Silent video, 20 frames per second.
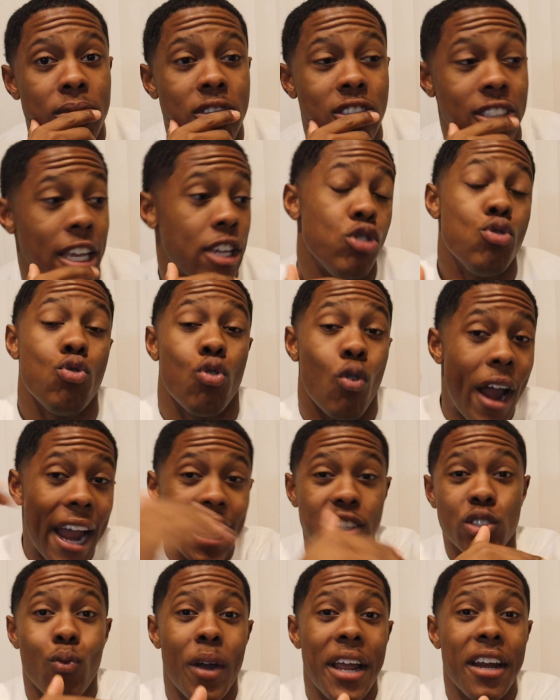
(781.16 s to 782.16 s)
Say you
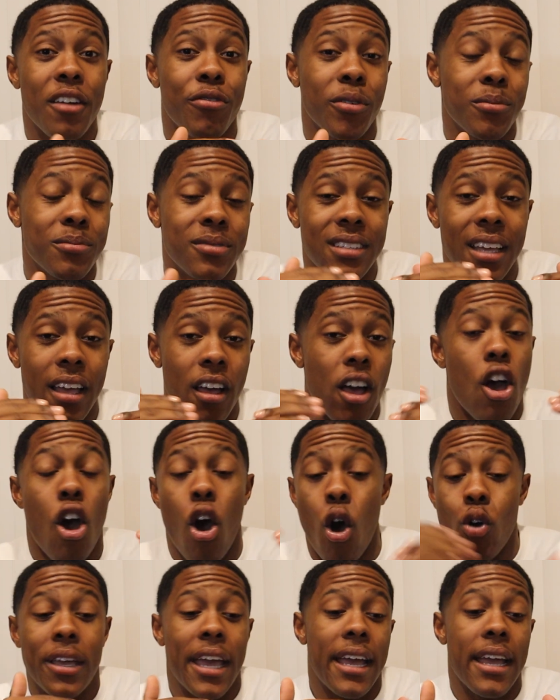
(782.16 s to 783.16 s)
graduated from,
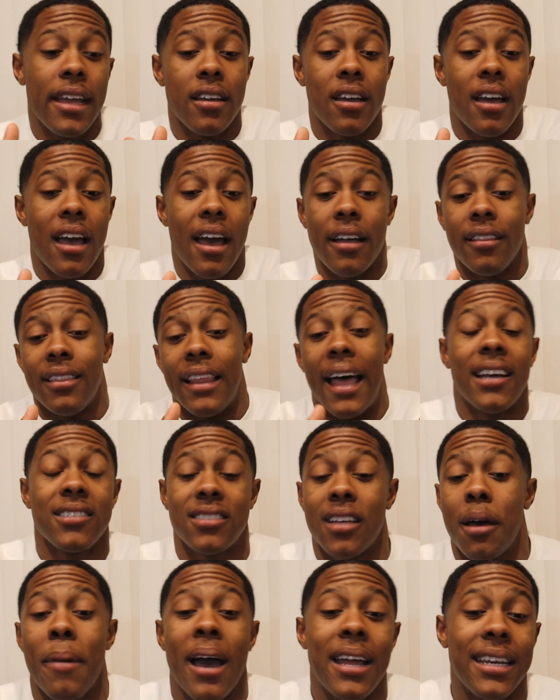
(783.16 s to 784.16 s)
okay,
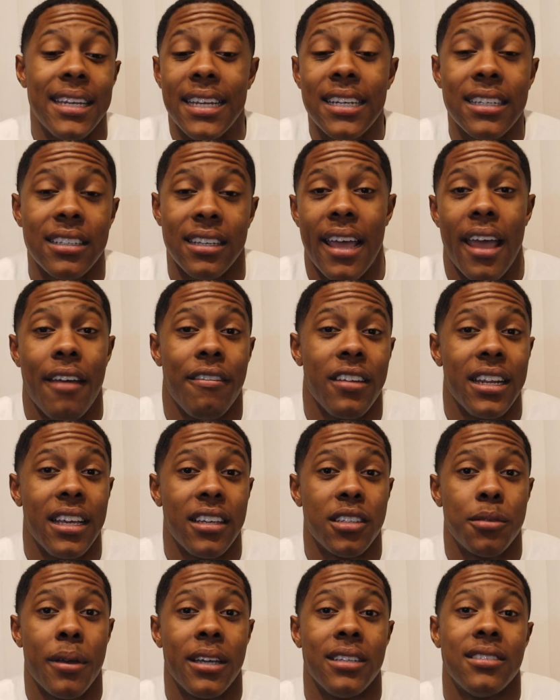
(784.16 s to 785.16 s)
Last time I didn't have
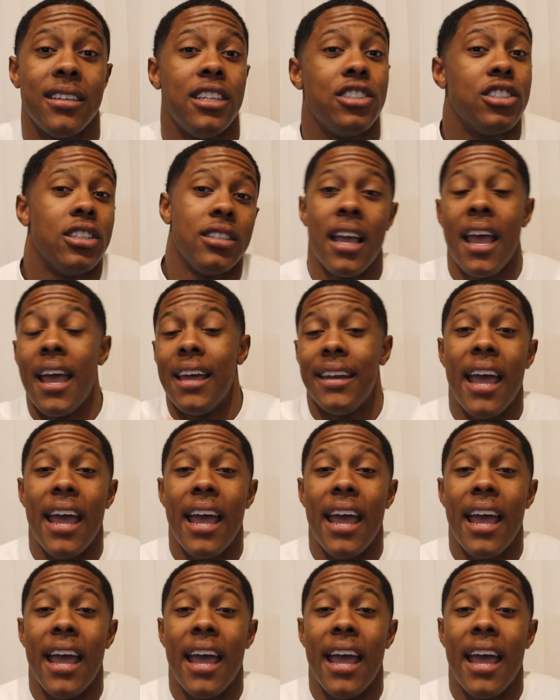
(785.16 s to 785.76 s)
any expectations.